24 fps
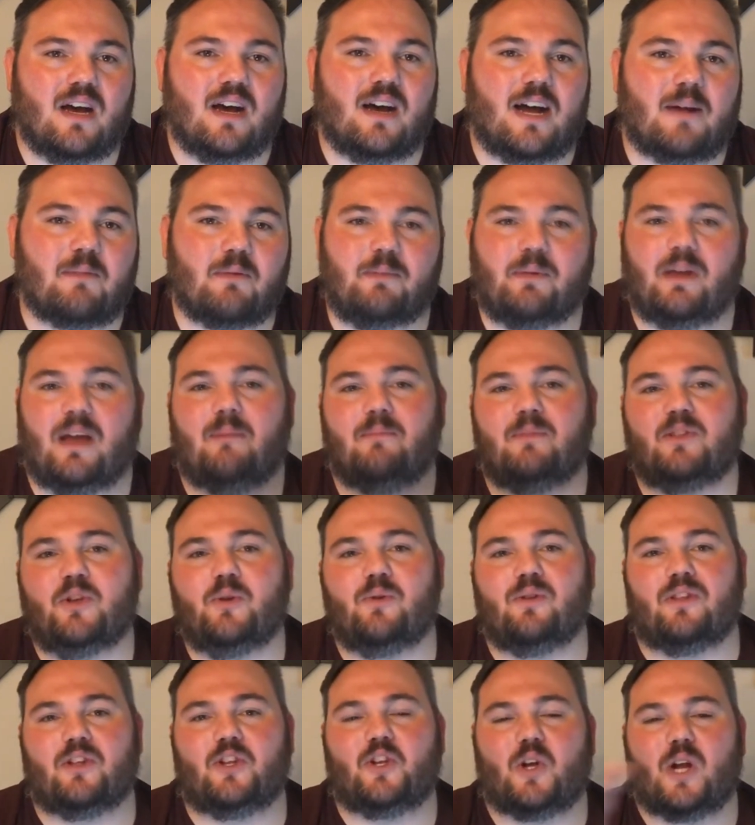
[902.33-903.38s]
I'm
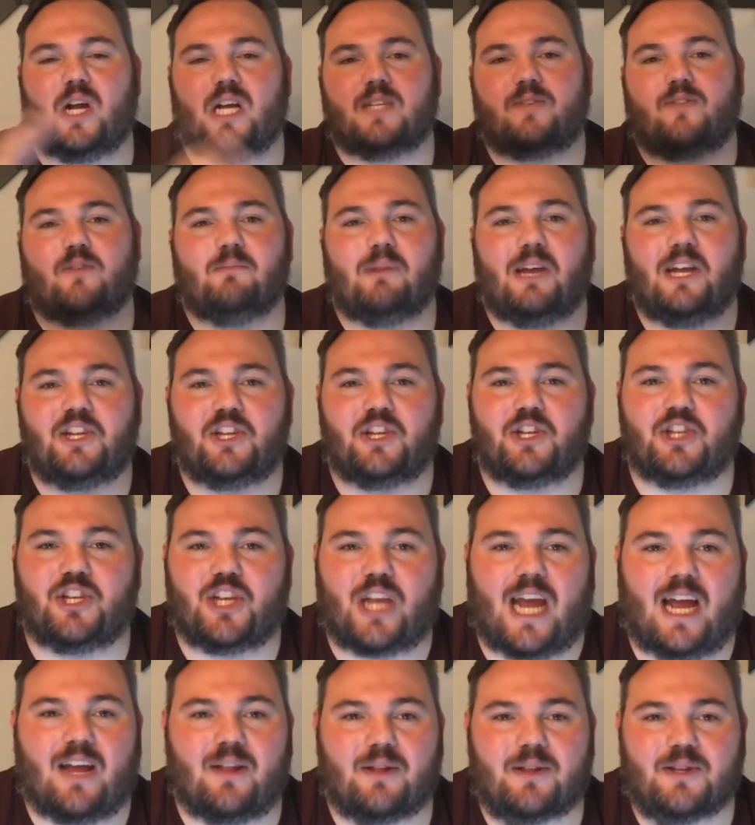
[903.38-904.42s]
doing the Transformation
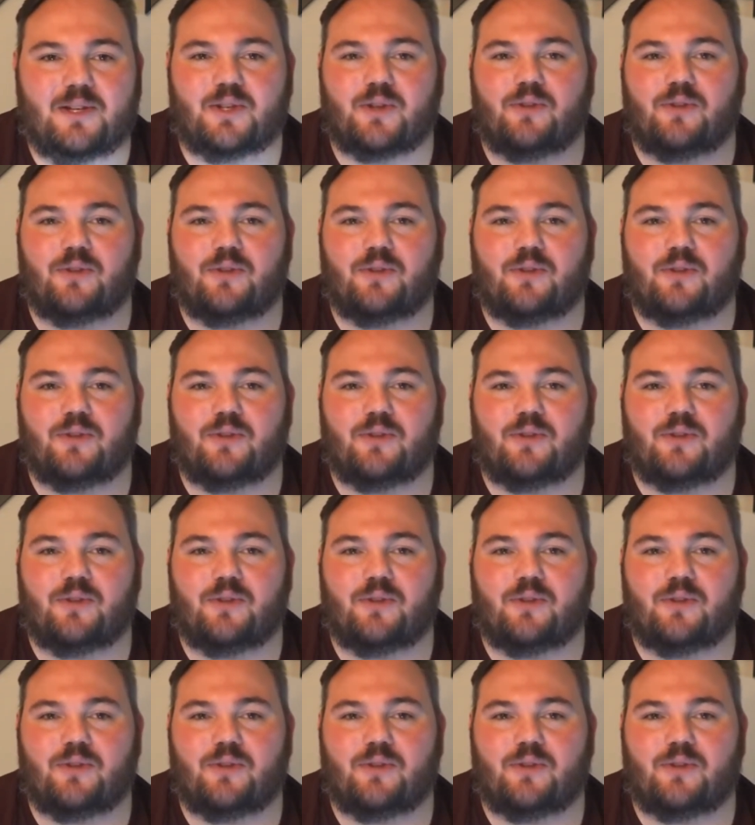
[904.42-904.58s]
Challenge